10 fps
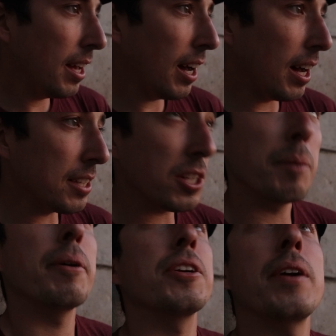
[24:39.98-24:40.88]
Uh,
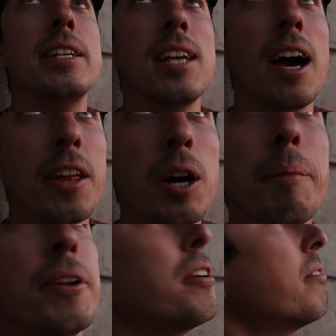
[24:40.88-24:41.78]
sorry about the crazy audio,
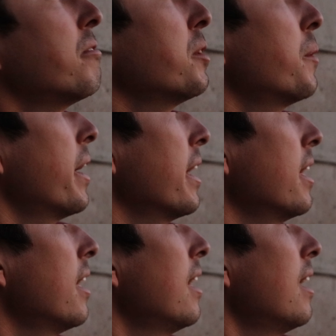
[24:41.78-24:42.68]
I'm under a freeway.
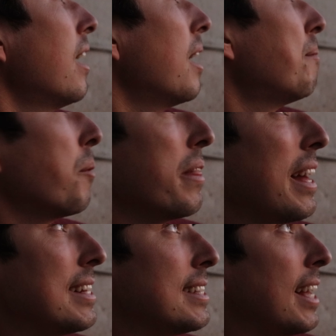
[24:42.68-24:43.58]
Uh, but with
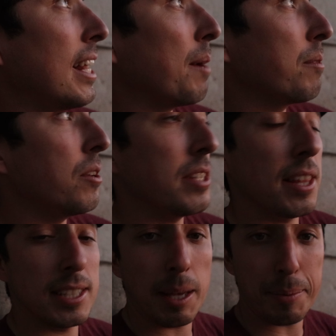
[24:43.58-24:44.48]
that said, I'm
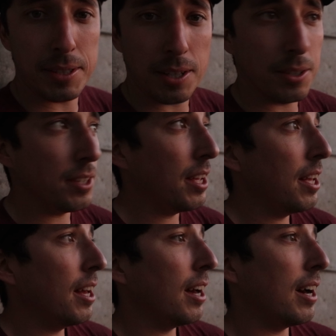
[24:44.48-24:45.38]
closing out this episode.
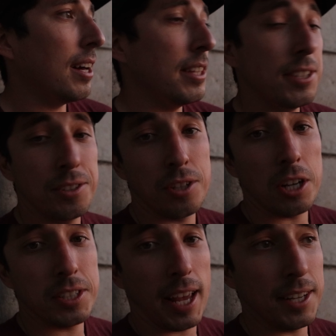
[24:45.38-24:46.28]
Uh, this is
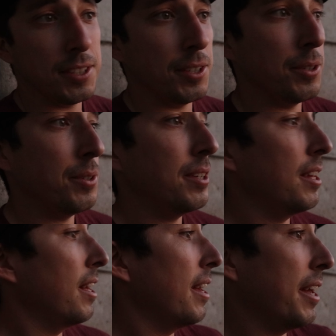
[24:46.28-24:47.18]
Josh Cantu
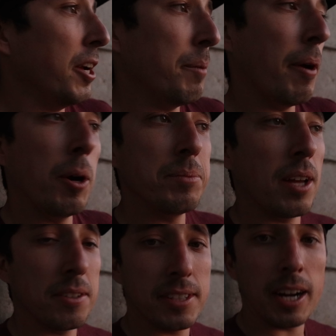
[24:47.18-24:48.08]
here in my
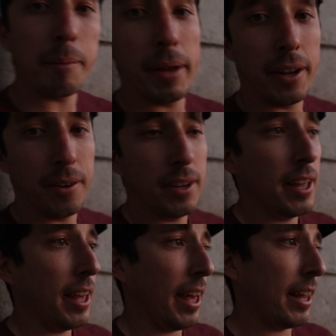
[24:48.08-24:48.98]
hometown, Sacramento.
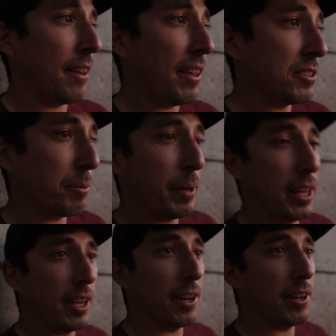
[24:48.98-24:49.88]
And uh, thanks for
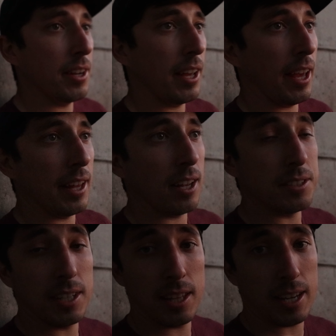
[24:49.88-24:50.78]
being here, and
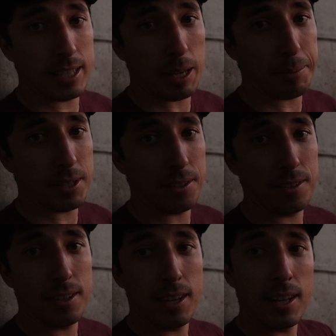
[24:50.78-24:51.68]
I'll see you in the next episode.
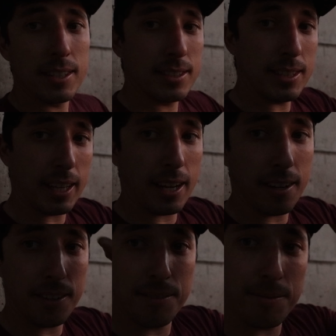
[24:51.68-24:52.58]
Take
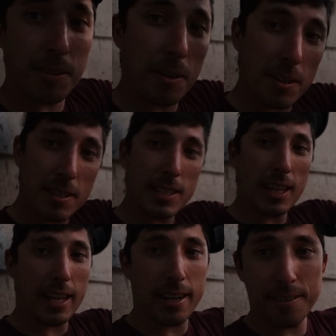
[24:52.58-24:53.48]
care.
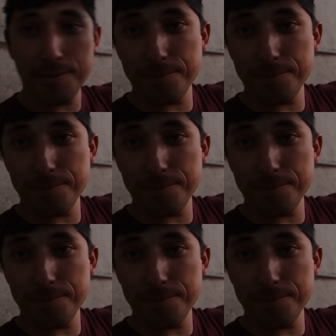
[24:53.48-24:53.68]
See you later.